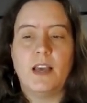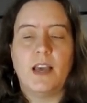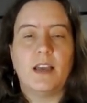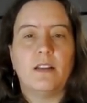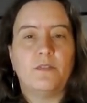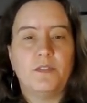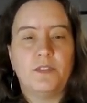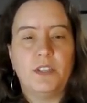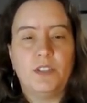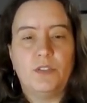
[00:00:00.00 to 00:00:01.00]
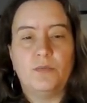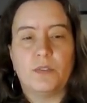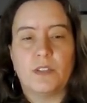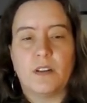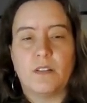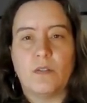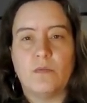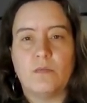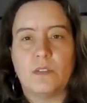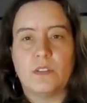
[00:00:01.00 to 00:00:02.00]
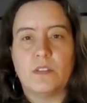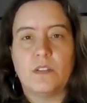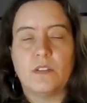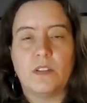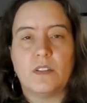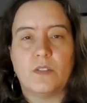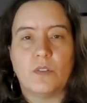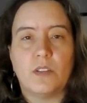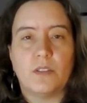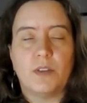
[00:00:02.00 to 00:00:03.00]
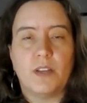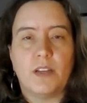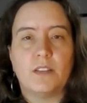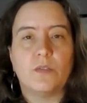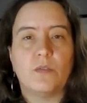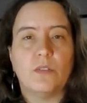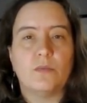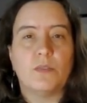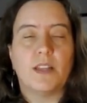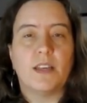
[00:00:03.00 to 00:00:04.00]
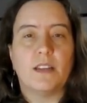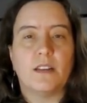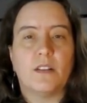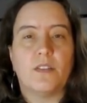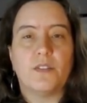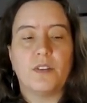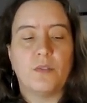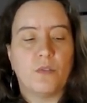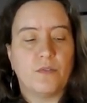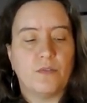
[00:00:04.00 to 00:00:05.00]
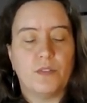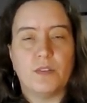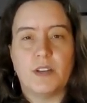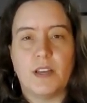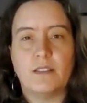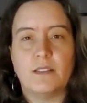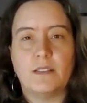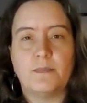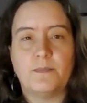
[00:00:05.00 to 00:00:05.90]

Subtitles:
And 52% of the homes that sold this week had sold within 30 or fewer days.